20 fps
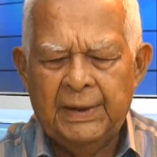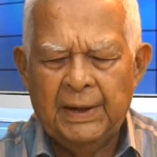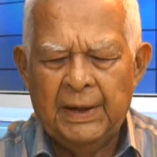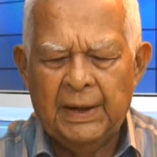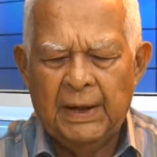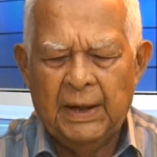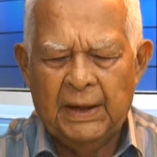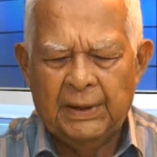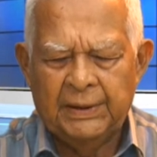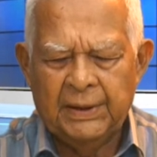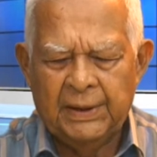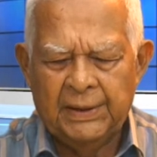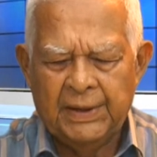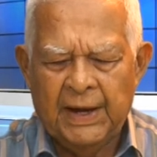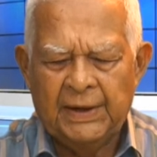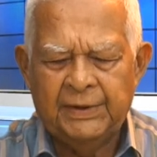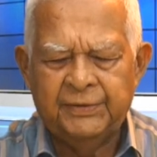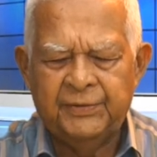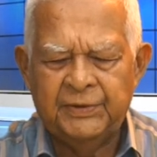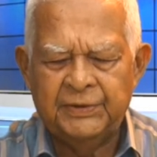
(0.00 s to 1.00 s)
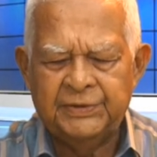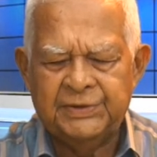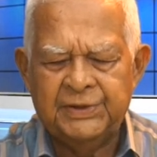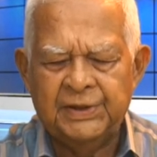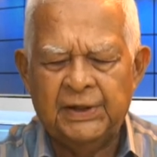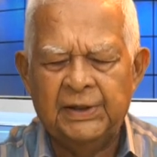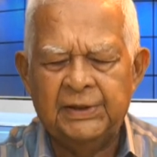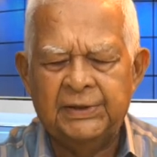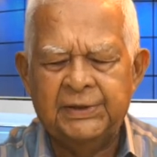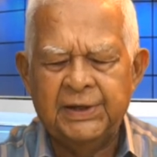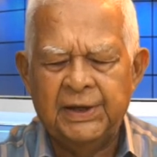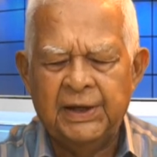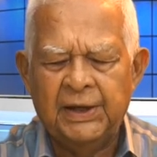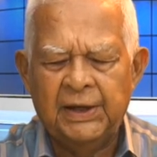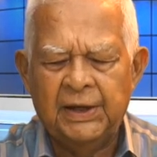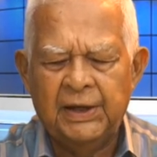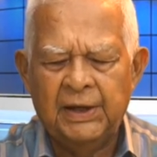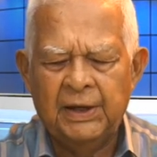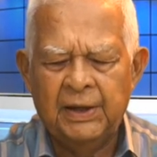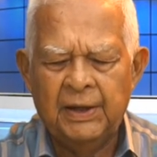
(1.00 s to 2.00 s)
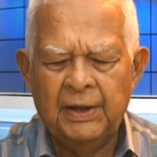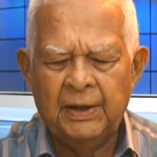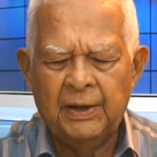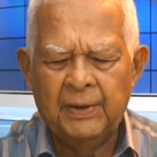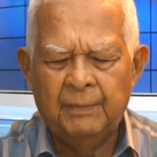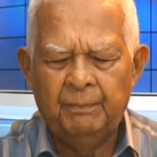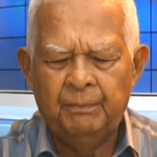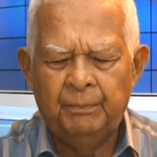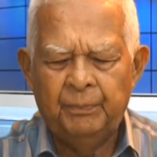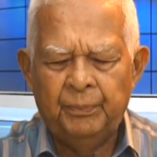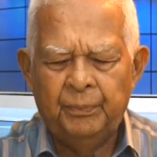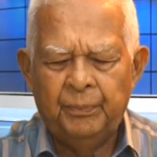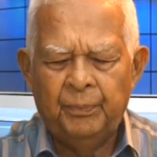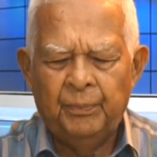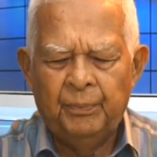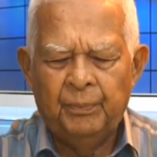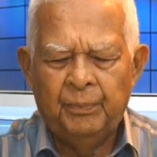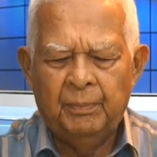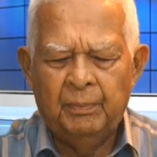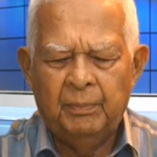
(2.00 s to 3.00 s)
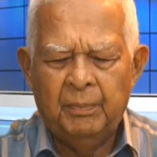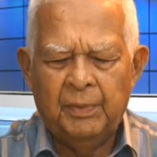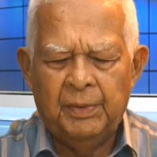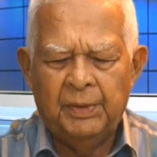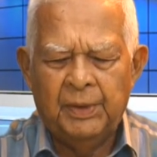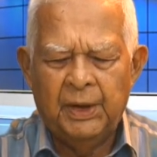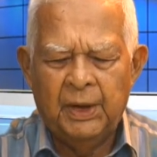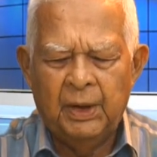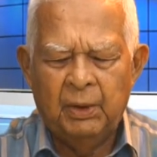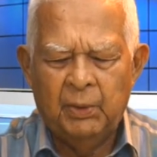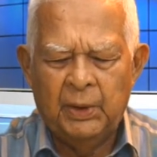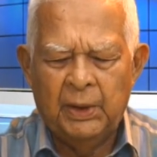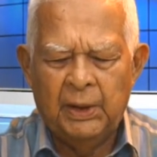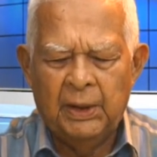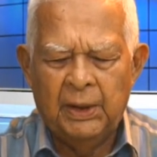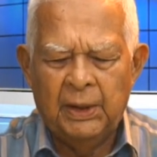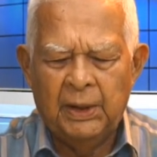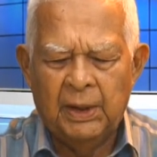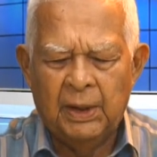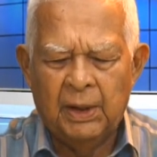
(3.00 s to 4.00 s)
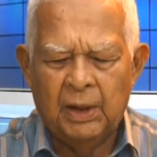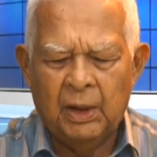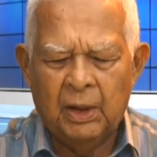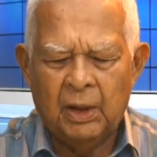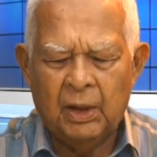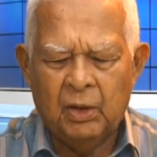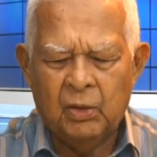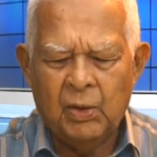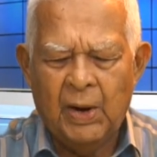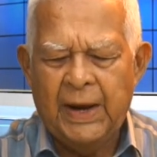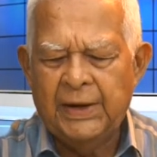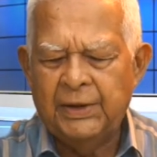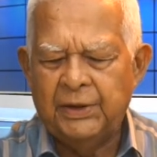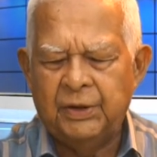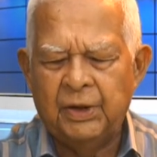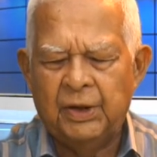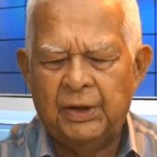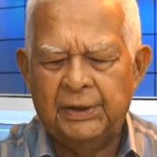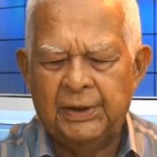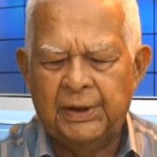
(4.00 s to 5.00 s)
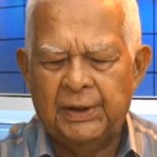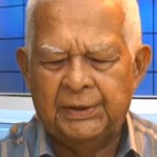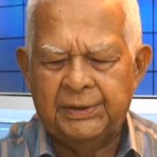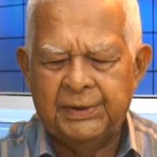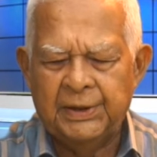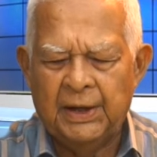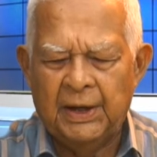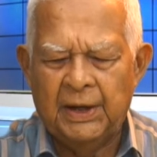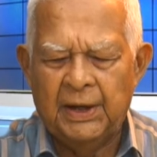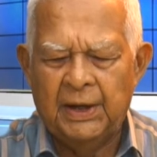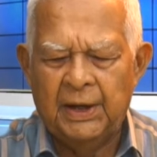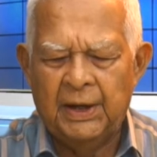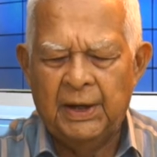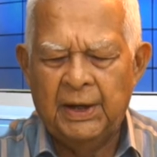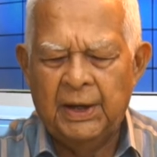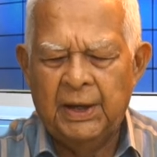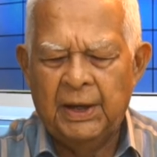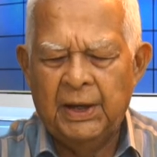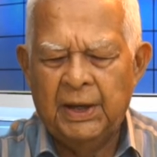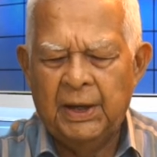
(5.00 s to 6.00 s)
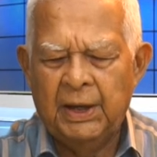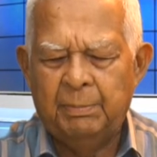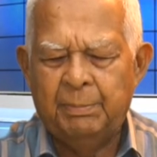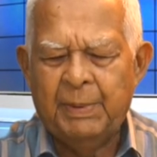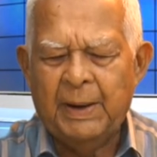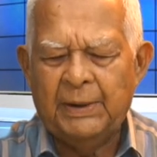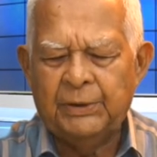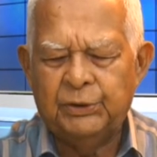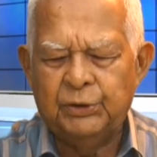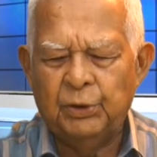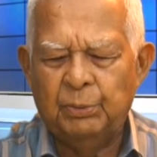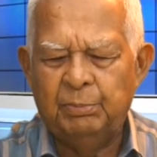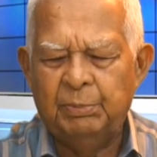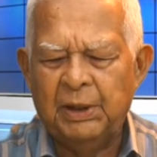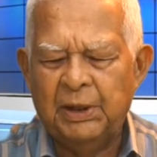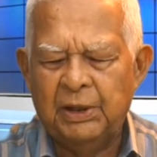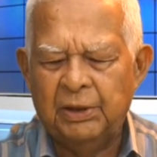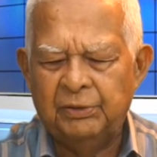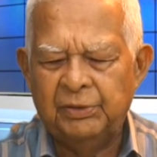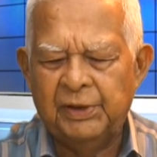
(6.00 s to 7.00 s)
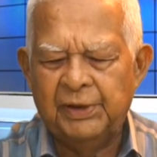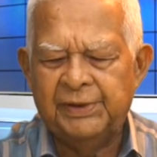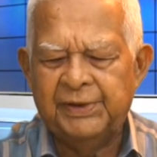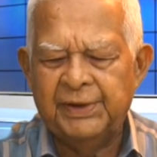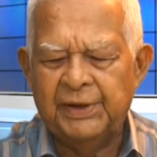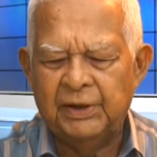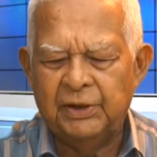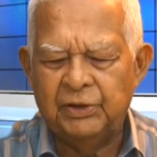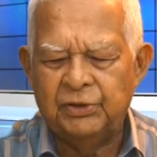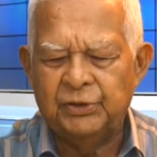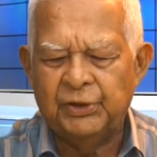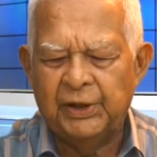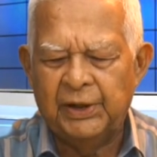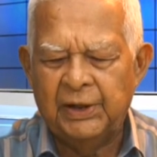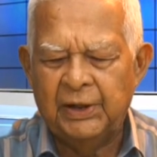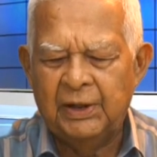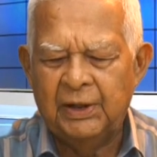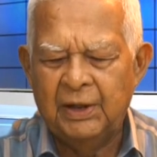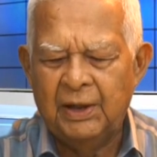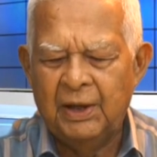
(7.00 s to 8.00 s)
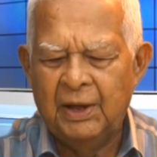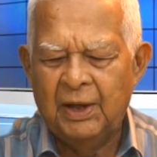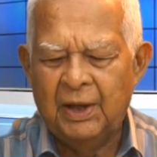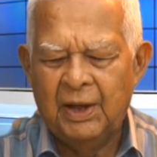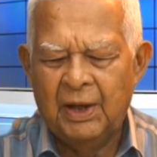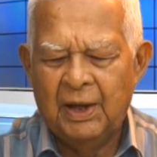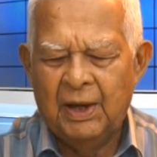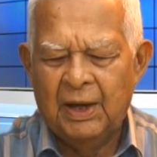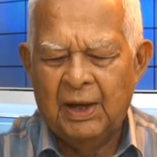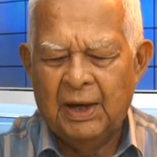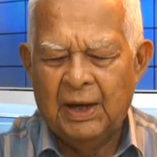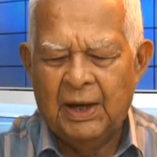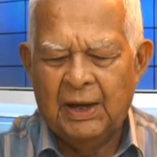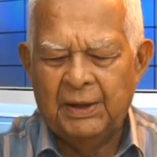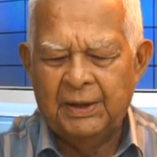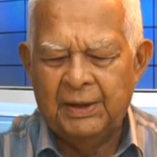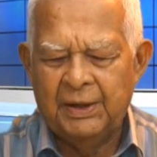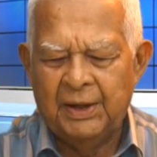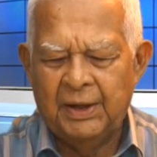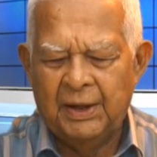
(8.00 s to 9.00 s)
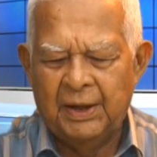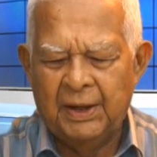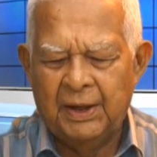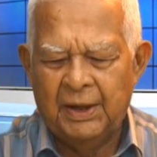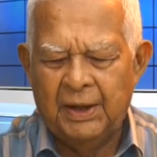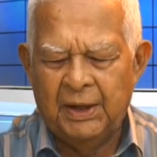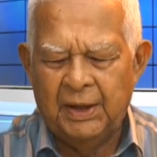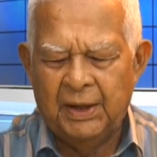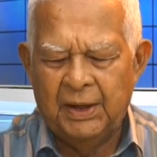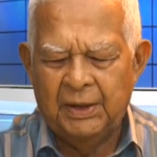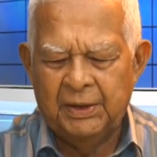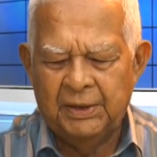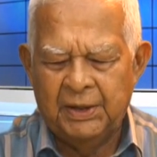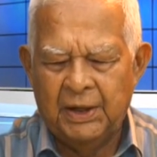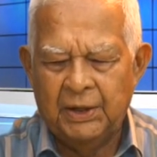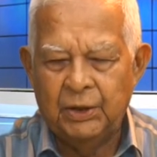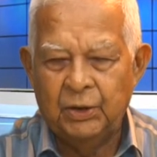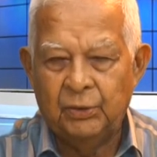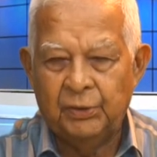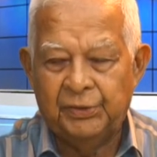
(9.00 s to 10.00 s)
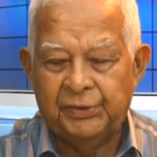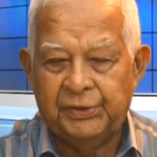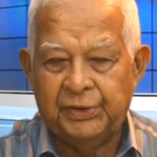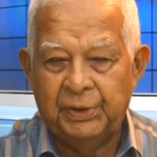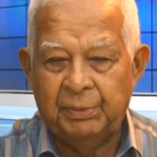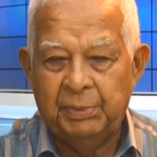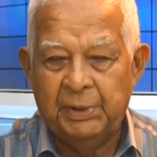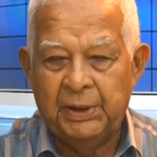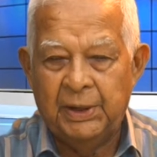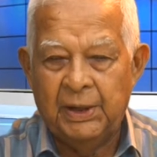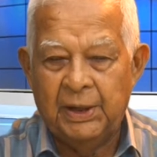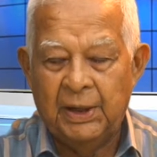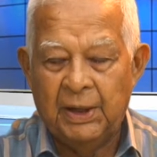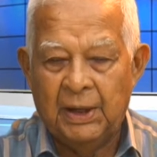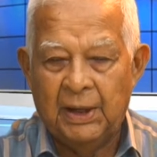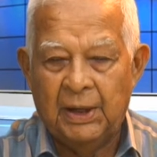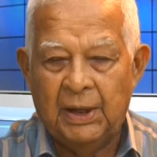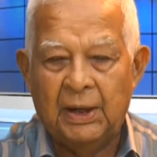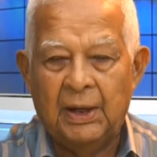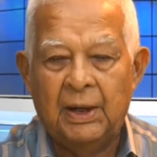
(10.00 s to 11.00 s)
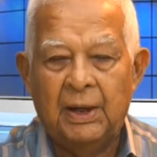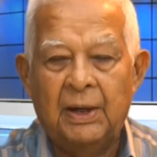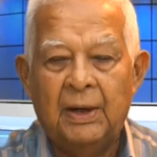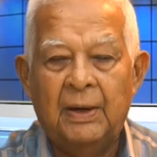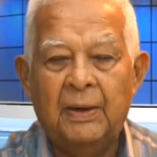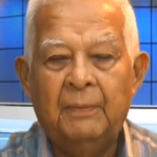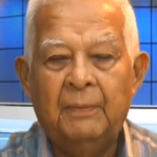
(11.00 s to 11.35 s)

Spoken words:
at that facility, they were quite good at hepatobiliary surgery, and there used to be a